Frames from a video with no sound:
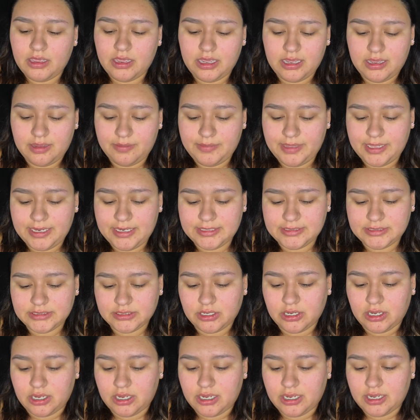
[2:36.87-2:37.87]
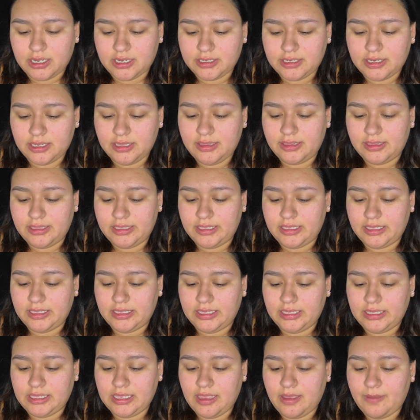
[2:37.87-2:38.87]
It is called
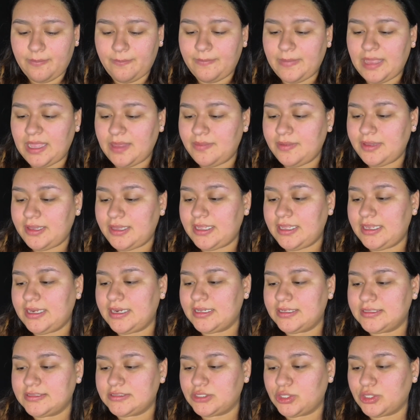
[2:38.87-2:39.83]
the Maybelline